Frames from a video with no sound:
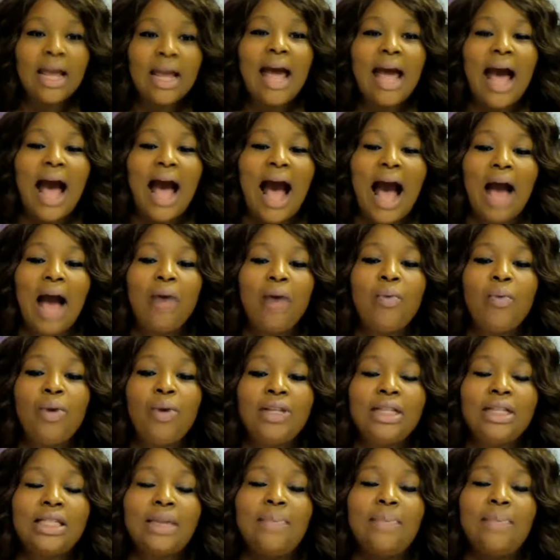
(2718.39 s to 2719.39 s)
I
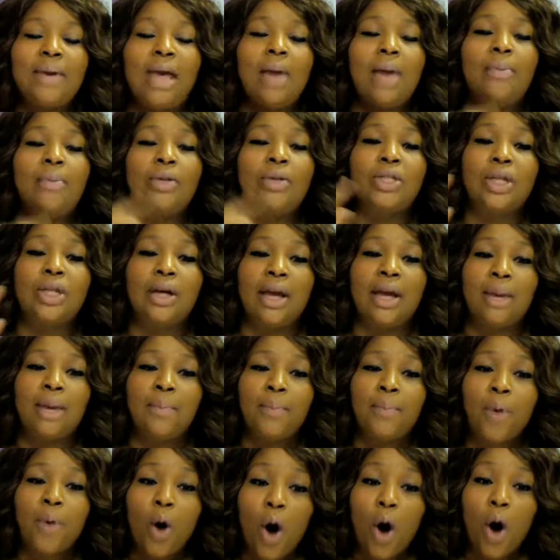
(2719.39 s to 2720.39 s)
wanted to be able to
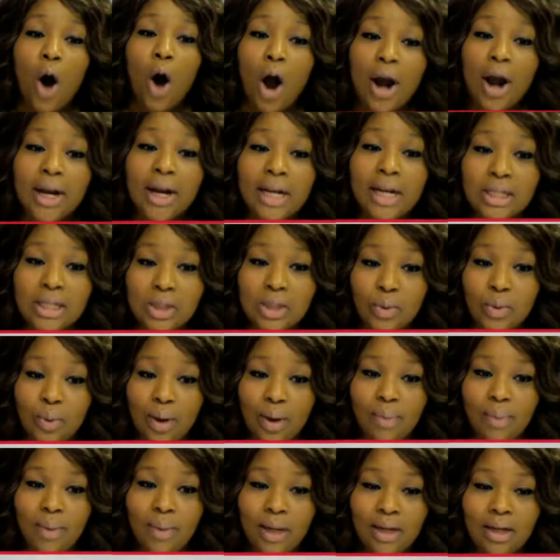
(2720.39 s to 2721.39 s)
impart into
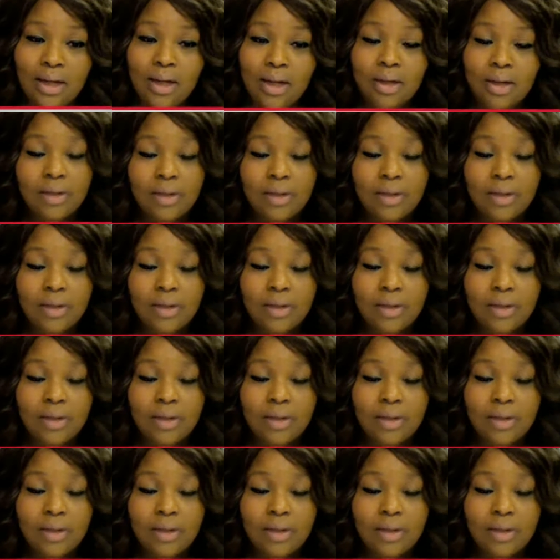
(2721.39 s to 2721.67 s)
women